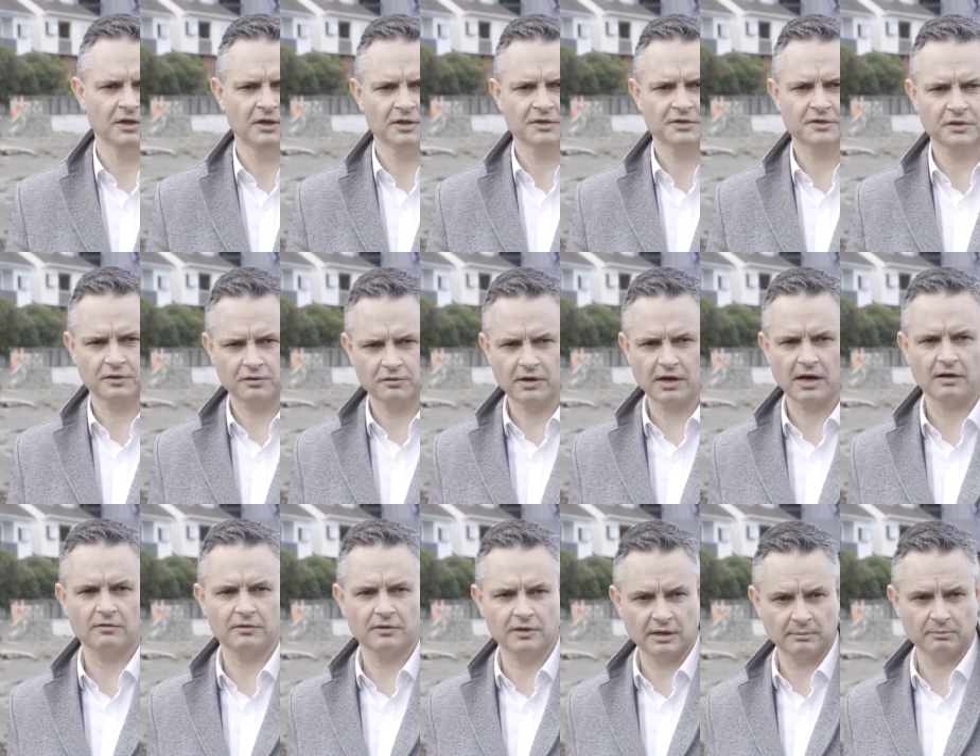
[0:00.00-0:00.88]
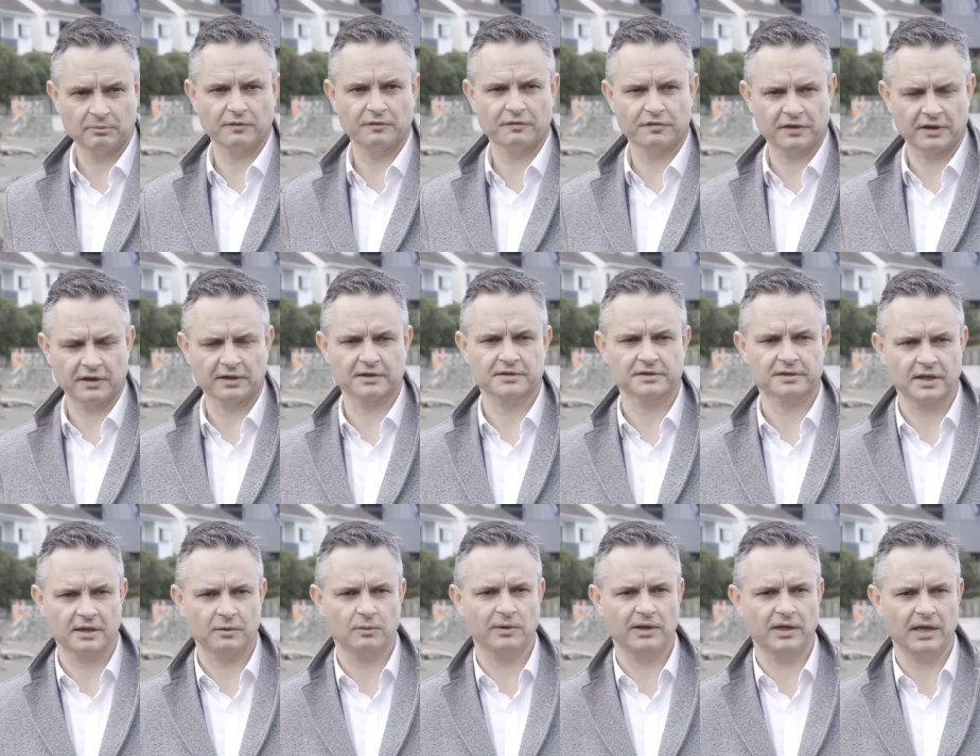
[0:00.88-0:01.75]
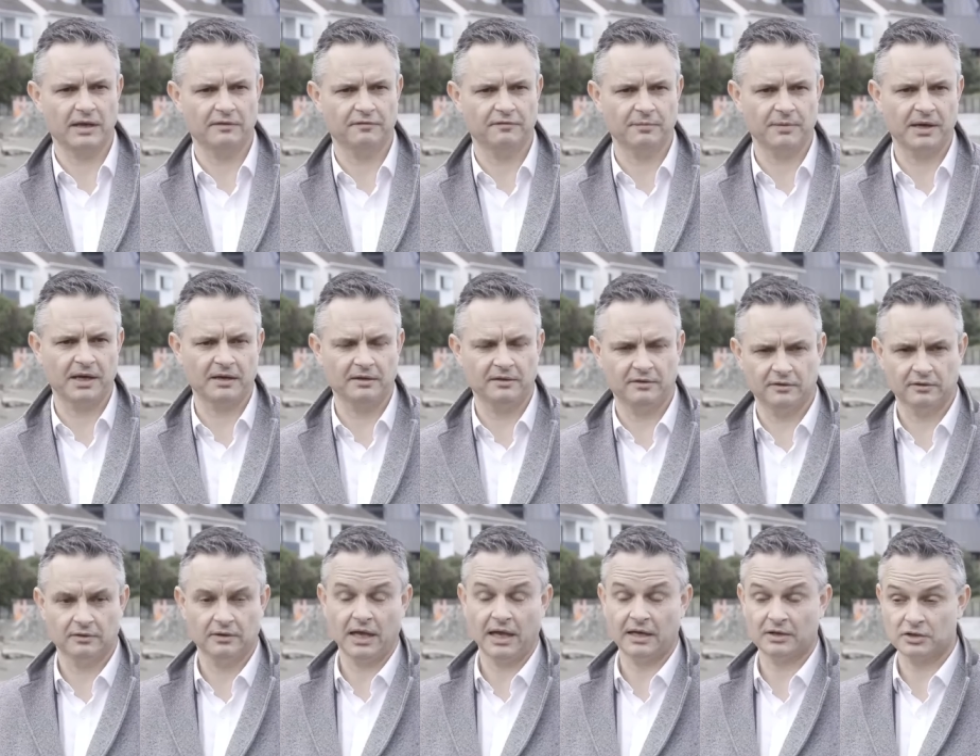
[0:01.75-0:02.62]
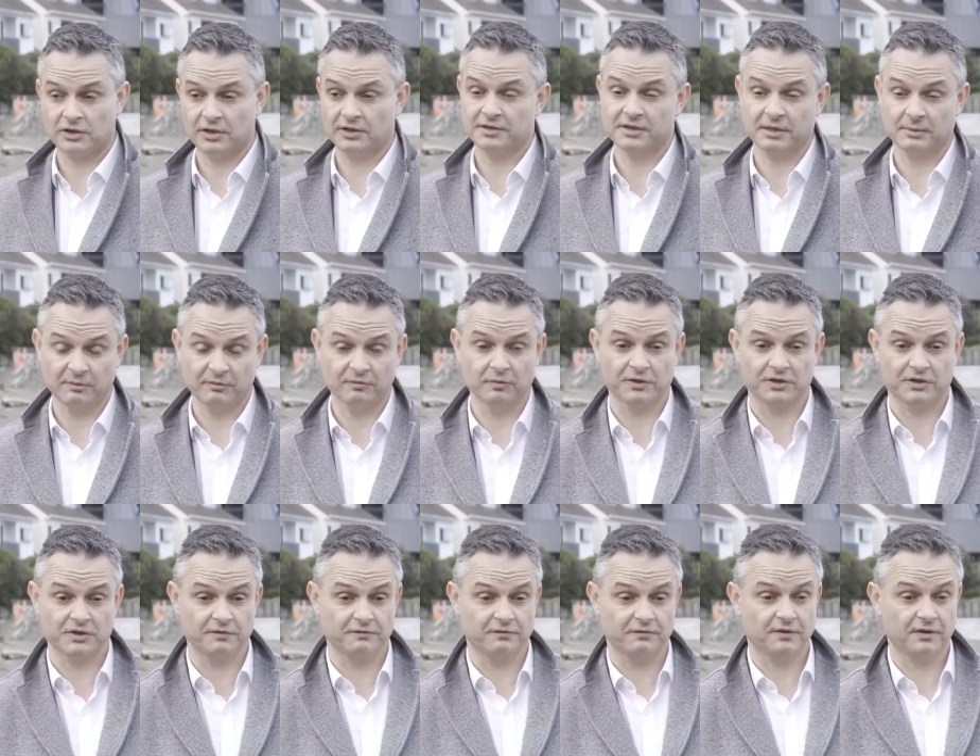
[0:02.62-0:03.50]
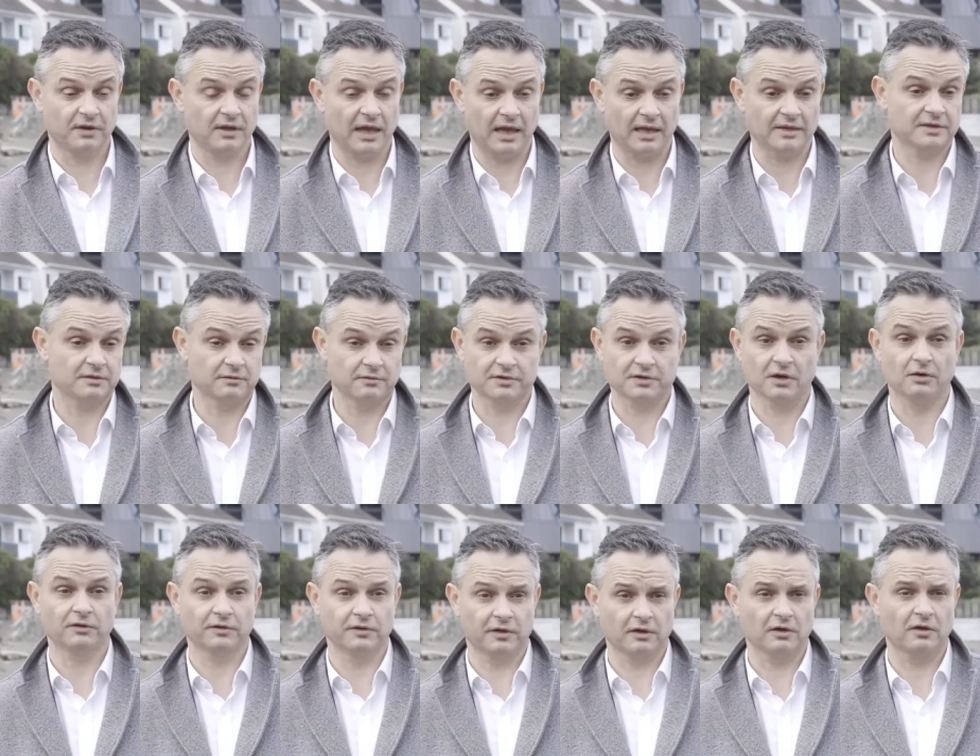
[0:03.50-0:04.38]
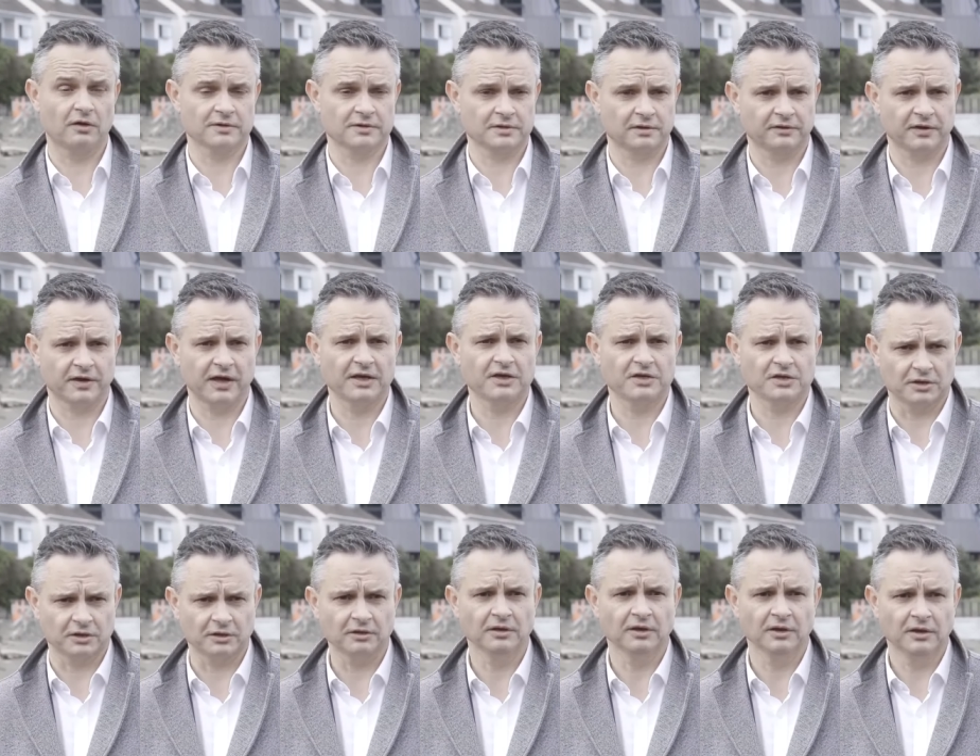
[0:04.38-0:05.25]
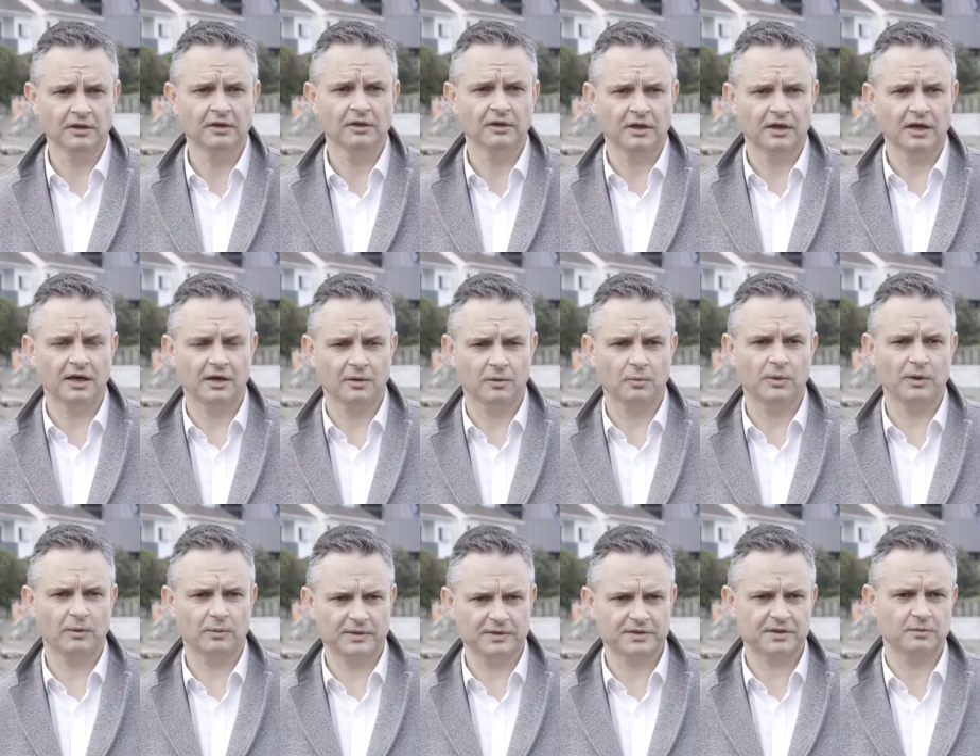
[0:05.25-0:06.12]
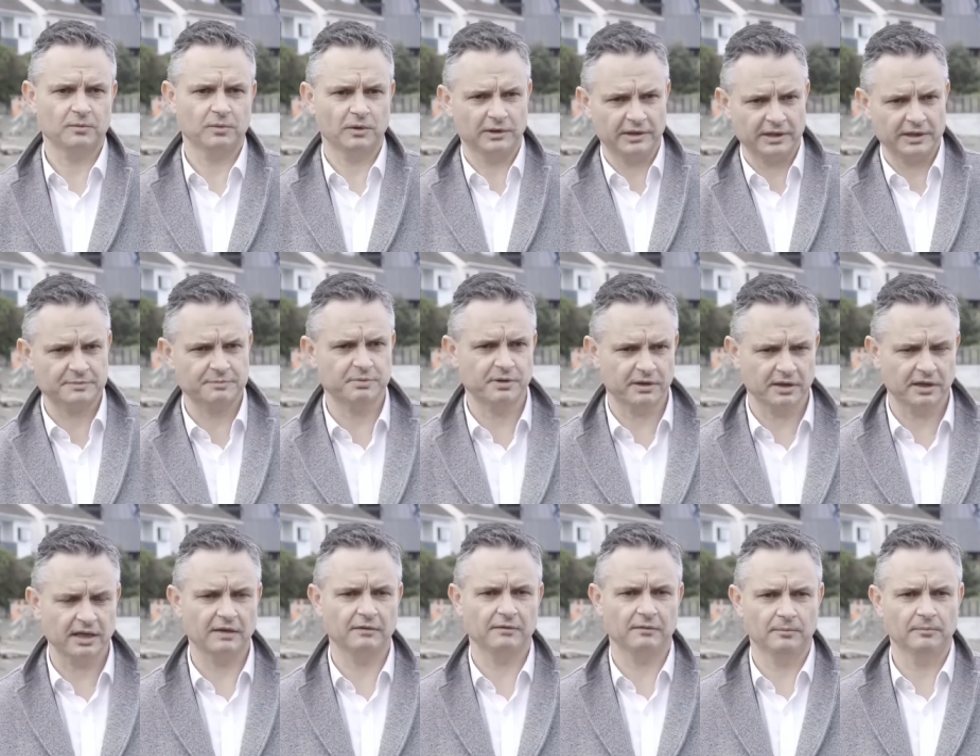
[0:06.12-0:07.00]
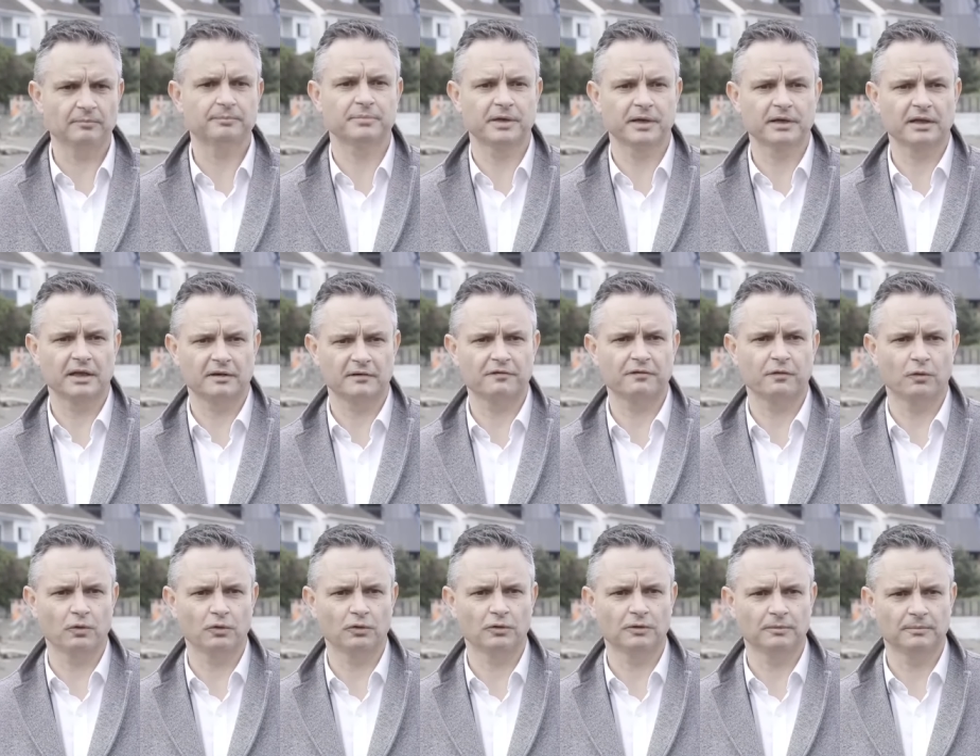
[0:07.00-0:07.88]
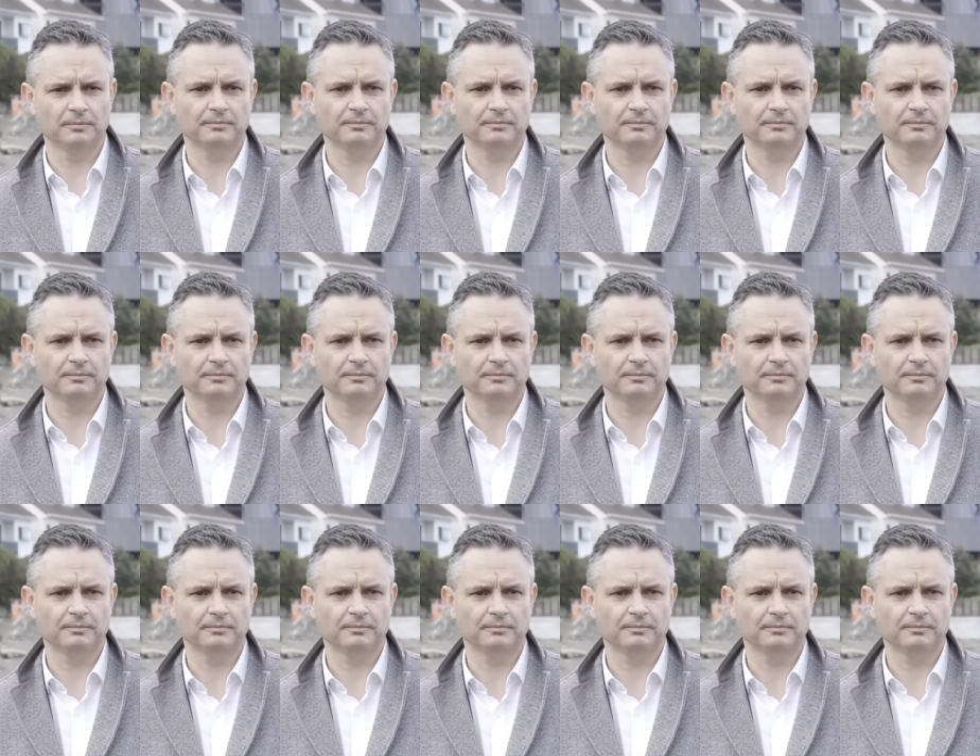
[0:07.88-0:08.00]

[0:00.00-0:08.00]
So there are a number of things that we have made actually some of which have as a result of the consultation uh, where we said well let's bring that bring that forward.